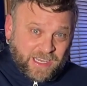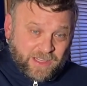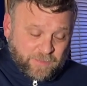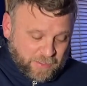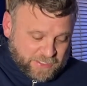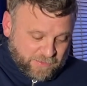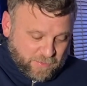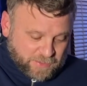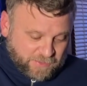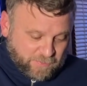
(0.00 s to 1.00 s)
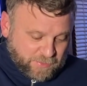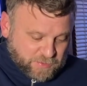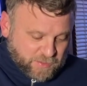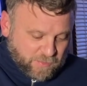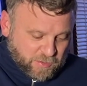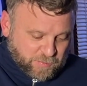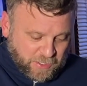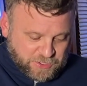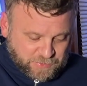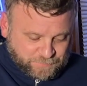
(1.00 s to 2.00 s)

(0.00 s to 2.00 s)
The Bills have the most. I have the Bills with the most pressure.